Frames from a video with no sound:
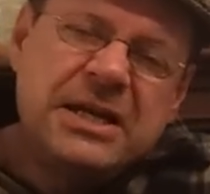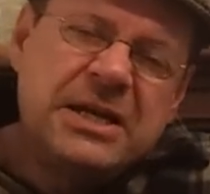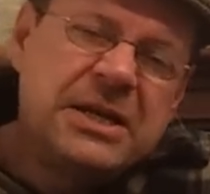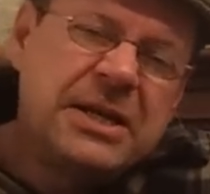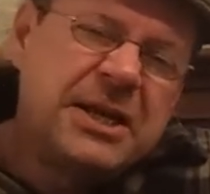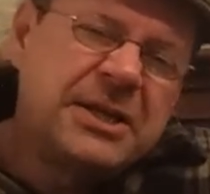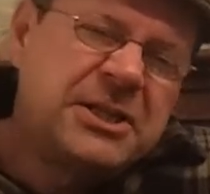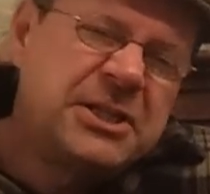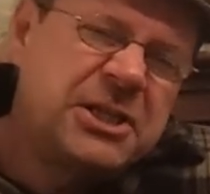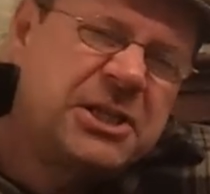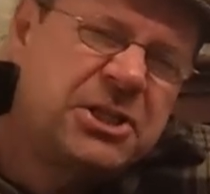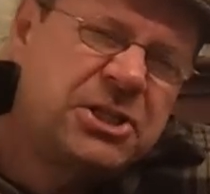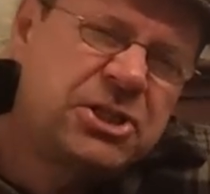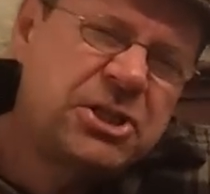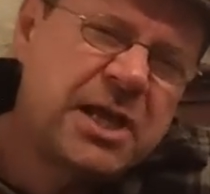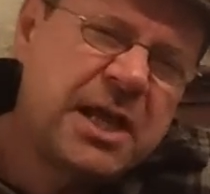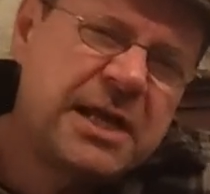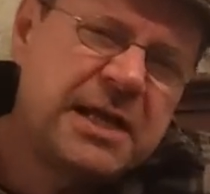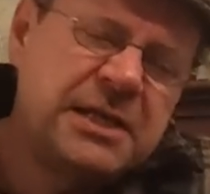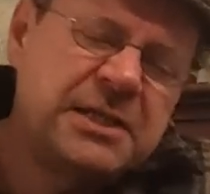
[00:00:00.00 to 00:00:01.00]
nutty
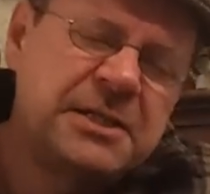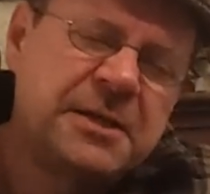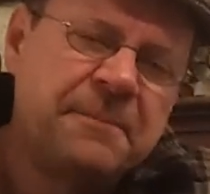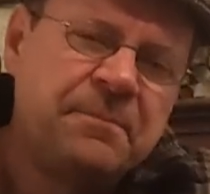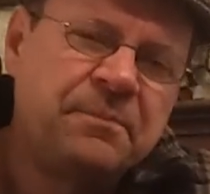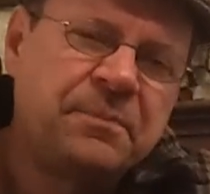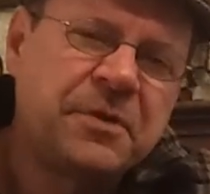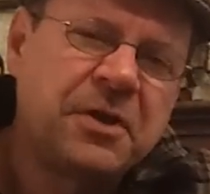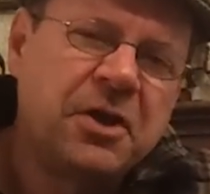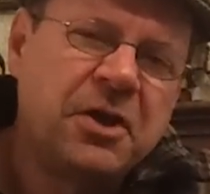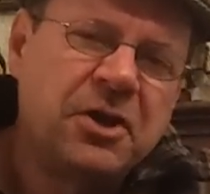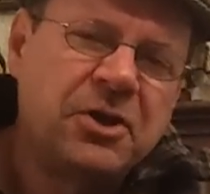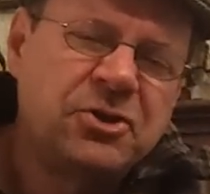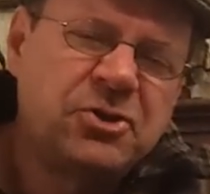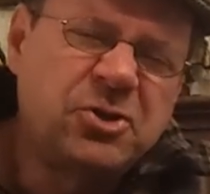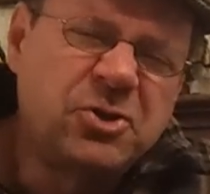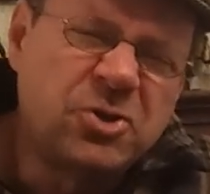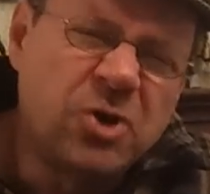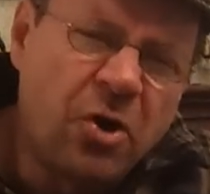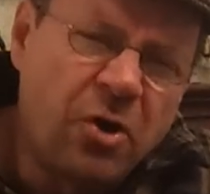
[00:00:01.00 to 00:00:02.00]
sherried,
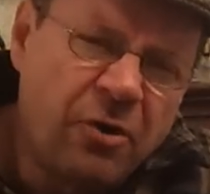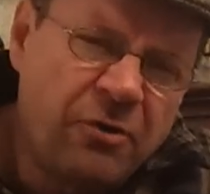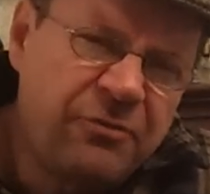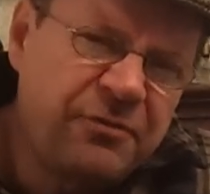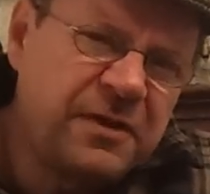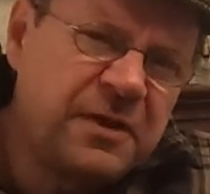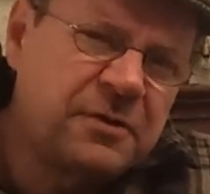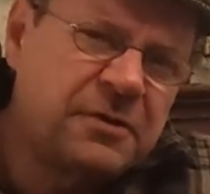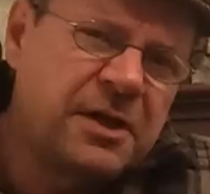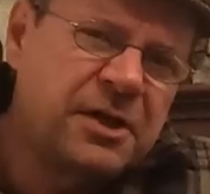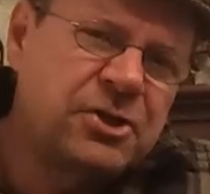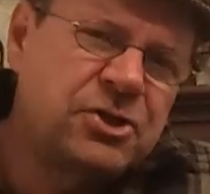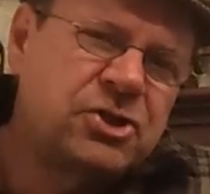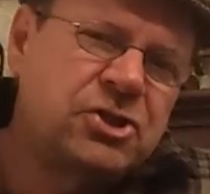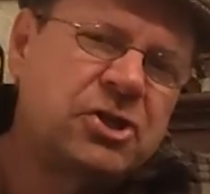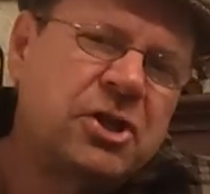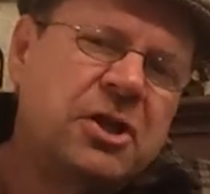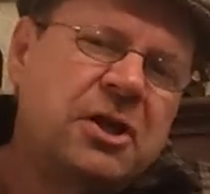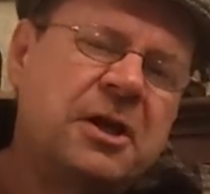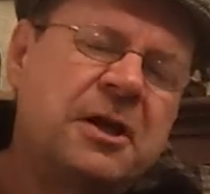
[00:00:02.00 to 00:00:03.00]
toffee
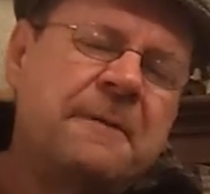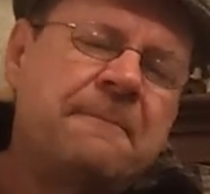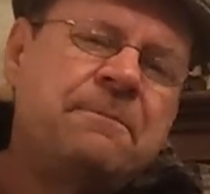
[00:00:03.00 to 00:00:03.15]
rich,